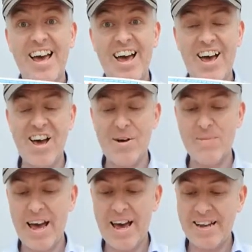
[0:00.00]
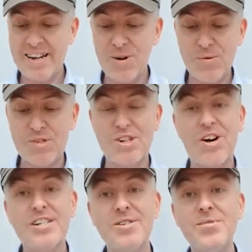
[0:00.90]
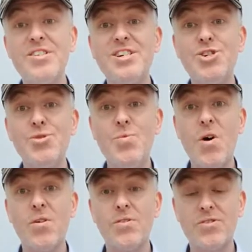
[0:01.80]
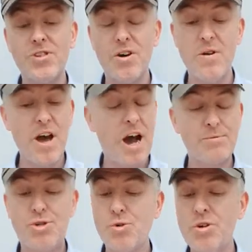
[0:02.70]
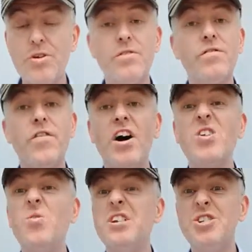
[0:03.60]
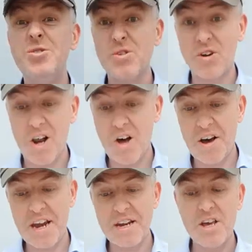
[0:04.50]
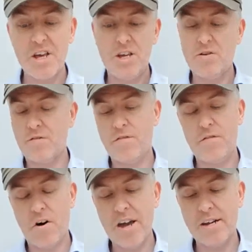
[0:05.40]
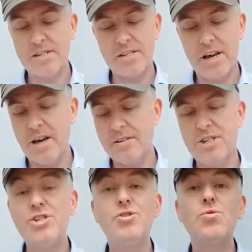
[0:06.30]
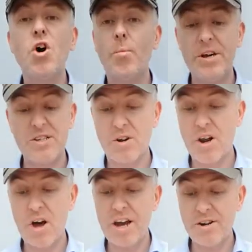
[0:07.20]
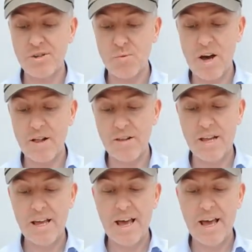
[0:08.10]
And it all started with issue 1. So I'm sure you can find old issues online. You can find digital copies online as well.